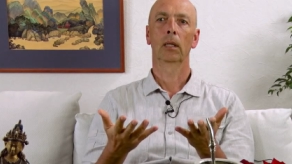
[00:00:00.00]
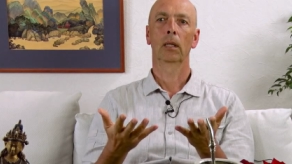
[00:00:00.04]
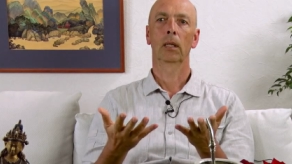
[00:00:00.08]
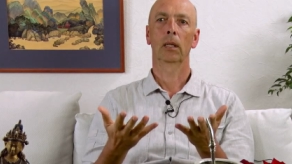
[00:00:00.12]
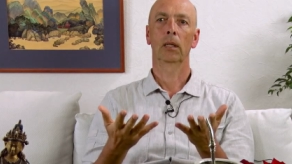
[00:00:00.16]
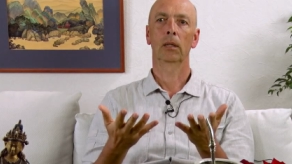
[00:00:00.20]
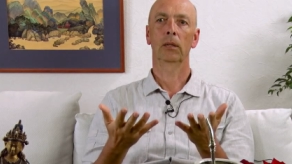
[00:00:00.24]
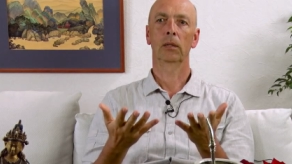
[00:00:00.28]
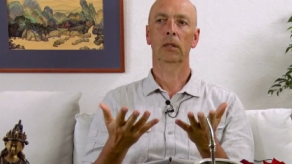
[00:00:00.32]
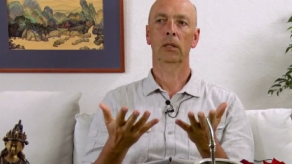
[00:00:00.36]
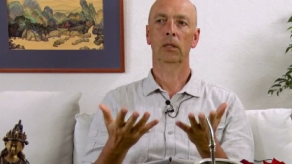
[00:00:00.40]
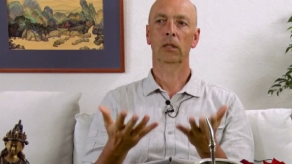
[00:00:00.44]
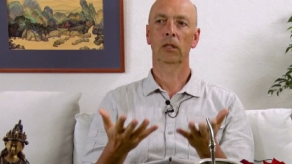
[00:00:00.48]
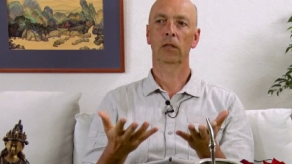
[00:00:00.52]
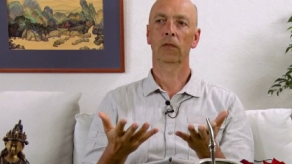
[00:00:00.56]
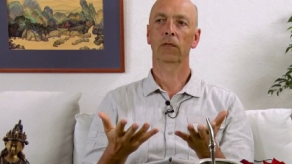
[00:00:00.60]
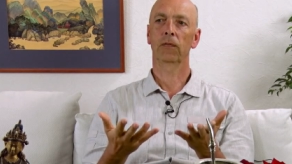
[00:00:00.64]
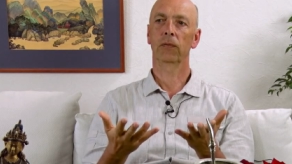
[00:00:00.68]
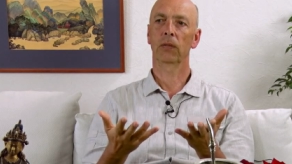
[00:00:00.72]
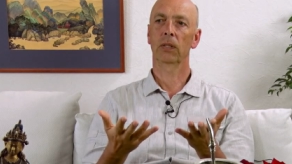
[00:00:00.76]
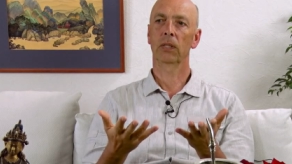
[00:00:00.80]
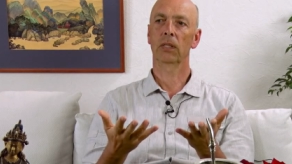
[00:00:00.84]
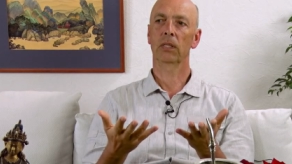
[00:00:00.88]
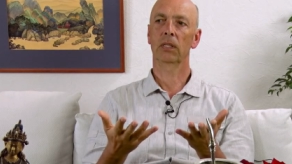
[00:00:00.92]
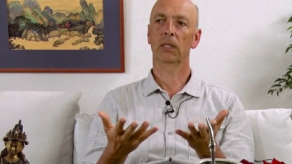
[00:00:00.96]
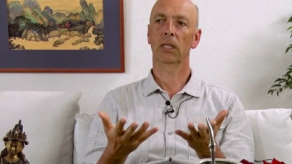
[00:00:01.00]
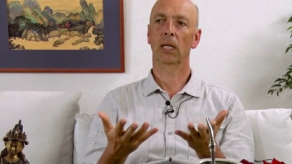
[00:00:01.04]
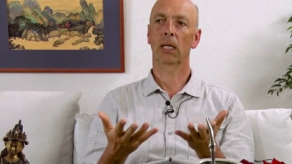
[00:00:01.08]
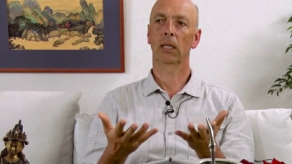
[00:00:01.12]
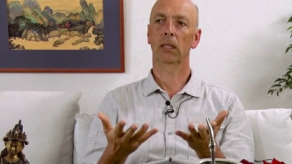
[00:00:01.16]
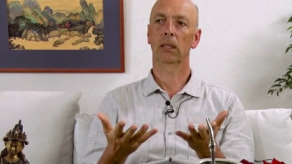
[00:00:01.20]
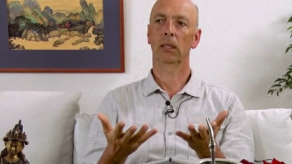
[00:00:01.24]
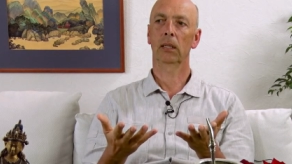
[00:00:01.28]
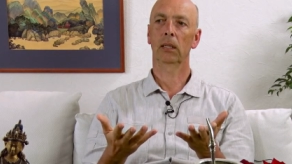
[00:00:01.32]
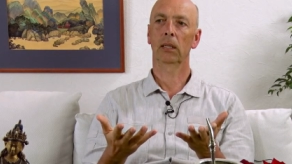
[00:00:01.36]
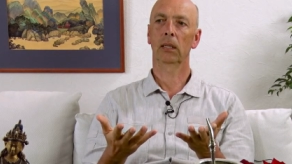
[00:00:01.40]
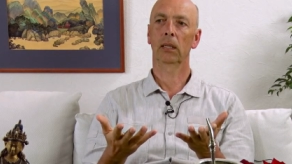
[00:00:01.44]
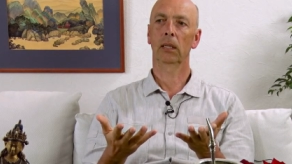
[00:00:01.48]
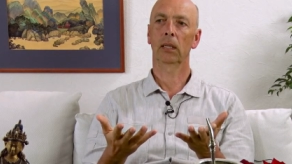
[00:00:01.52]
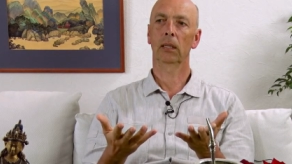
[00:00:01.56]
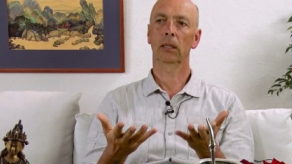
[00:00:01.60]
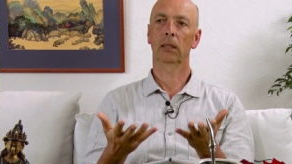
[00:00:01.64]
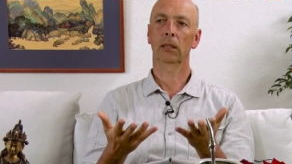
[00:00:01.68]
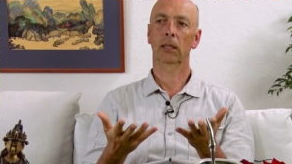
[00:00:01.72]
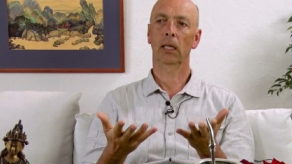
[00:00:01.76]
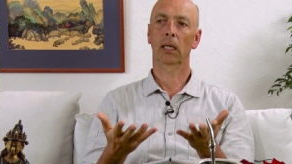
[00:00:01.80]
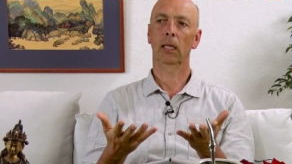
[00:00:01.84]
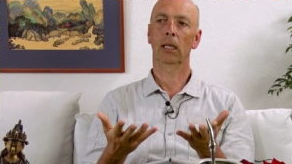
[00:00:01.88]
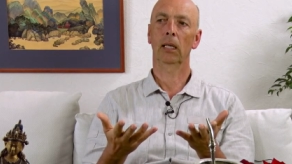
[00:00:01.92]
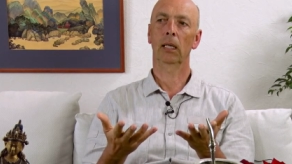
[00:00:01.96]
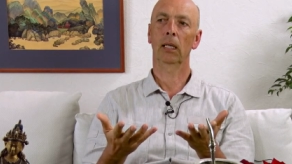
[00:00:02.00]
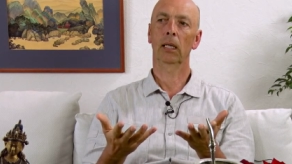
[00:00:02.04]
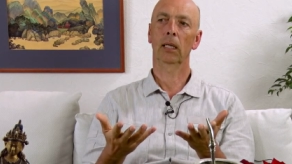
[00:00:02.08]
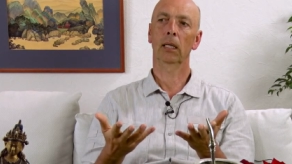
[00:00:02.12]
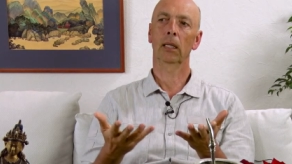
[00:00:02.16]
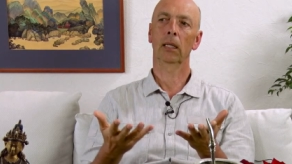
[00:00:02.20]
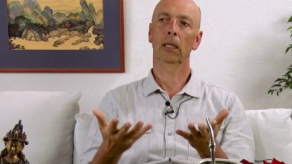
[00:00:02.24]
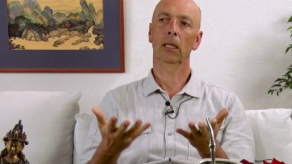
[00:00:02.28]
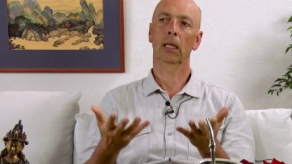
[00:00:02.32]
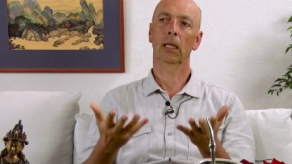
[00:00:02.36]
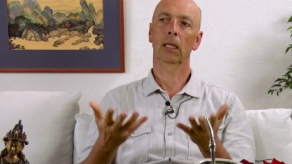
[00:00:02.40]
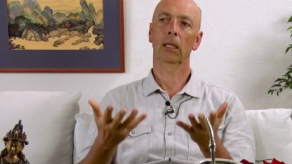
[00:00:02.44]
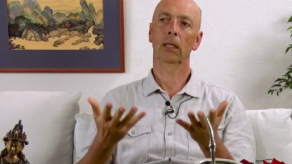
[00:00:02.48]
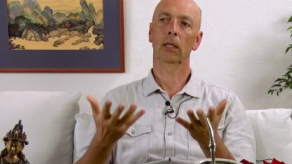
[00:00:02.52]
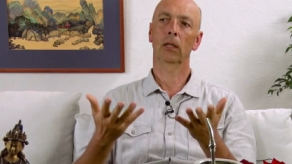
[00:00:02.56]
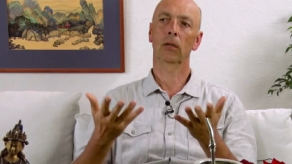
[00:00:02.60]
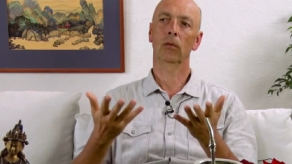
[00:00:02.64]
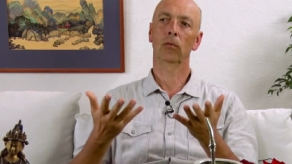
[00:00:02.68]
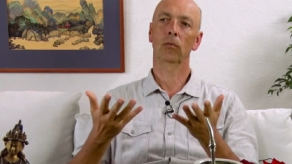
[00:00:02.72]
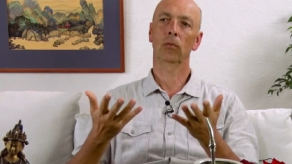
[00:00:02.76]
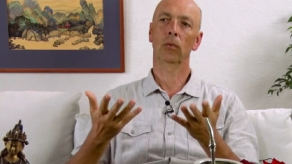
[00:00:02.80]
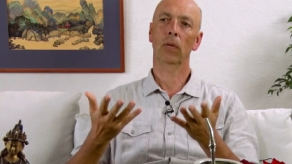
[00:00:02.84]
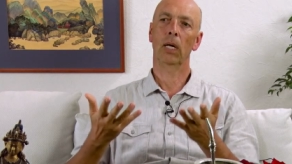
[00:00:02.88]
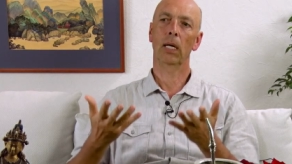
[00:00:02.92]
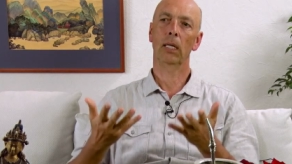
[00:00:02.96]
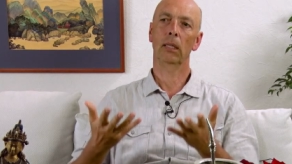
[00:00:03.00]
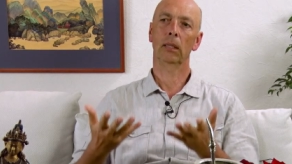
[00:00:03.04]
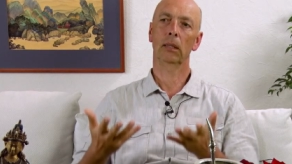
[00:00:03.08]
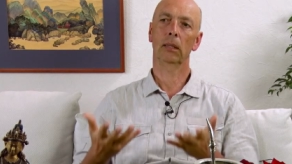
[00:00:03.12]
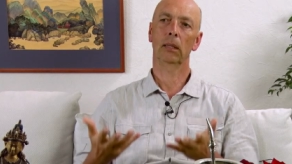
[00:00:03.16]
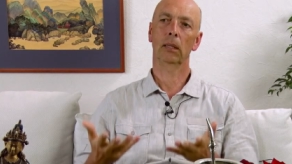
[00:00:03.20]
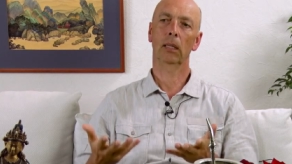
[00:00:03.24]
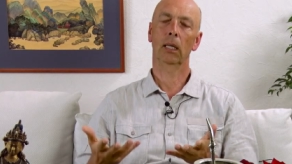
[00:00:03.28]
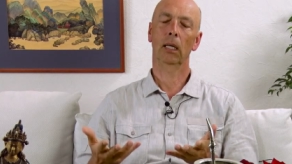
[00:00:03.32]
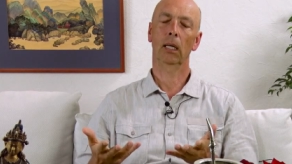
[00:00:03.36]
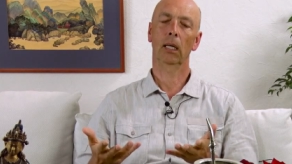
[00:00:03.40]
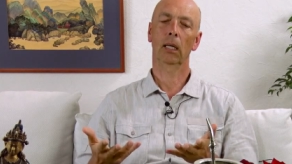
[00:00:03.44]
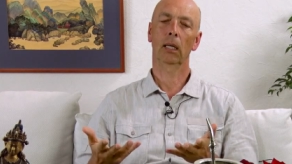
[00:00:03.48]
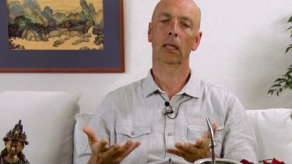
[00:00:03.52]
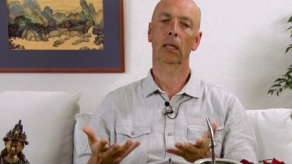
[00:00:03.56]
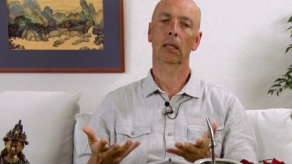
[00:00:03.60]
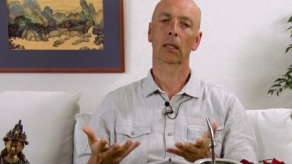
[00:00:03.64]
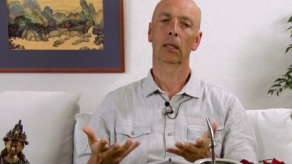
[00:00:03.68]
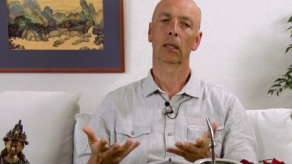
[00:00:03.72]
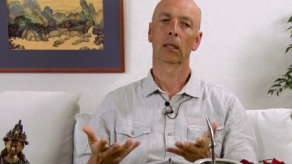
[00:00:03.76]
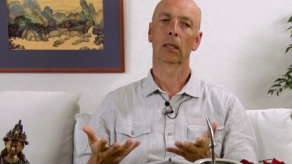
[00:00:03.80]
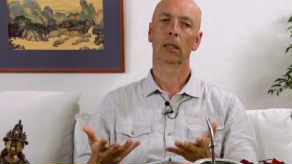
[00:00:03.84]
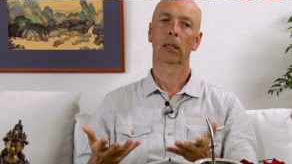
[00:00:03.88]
It's a different settling than the resting,